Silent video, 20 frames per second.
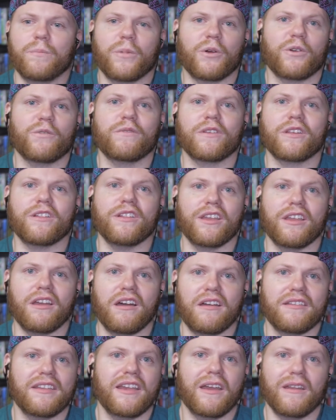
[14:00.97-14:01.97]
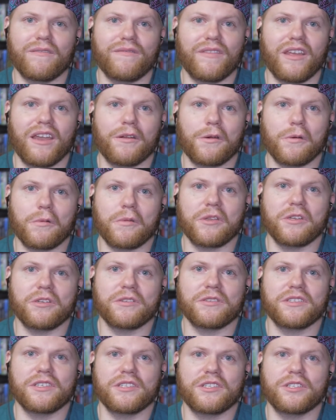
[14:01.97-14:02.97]
perfectly gotten out of that
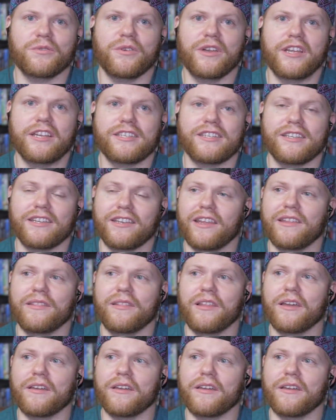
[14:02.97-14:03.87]
earlier situation and